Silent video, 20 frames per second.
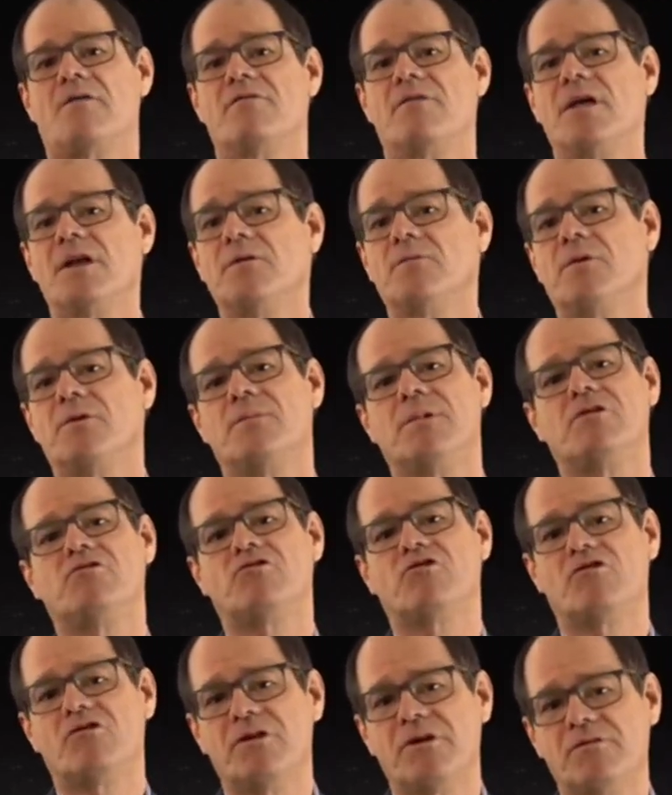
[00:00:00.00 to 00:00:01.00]
then it would be
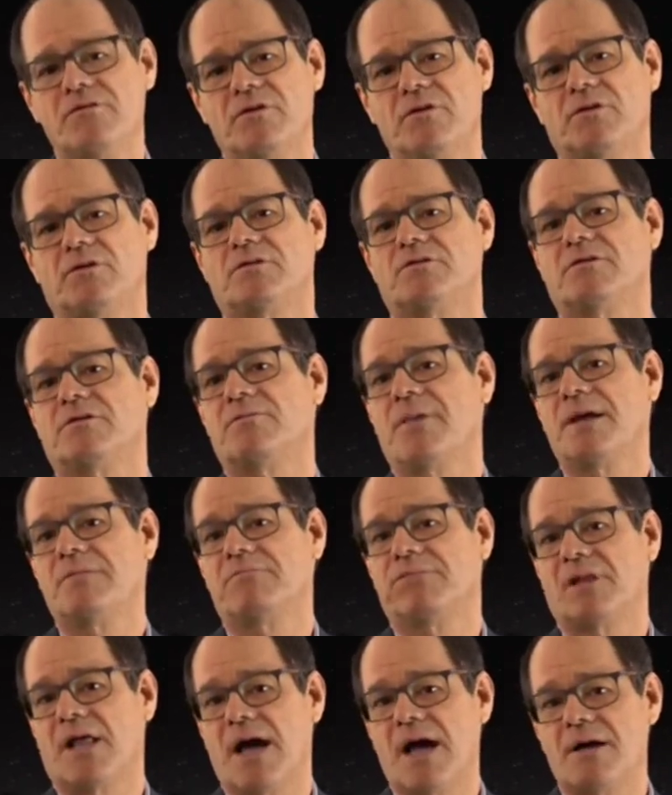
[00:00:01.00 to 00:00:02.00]
trivial to
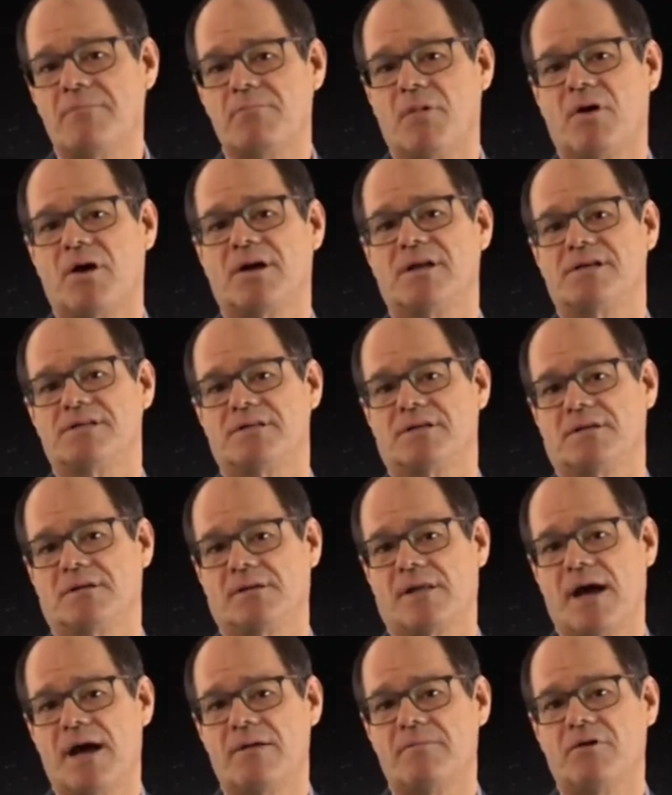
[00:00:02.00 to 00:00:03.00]
make black bodies in
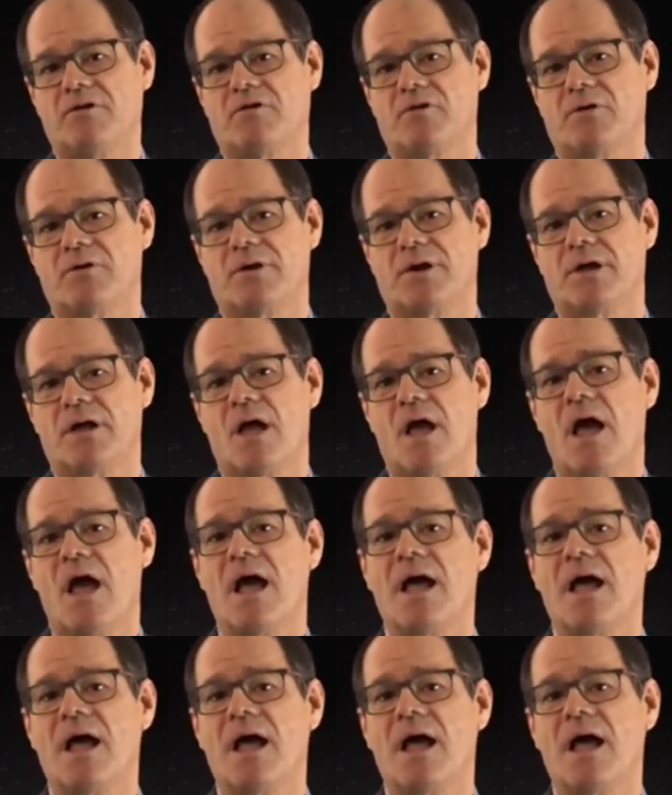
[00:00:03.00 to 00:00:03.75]
the laboratory,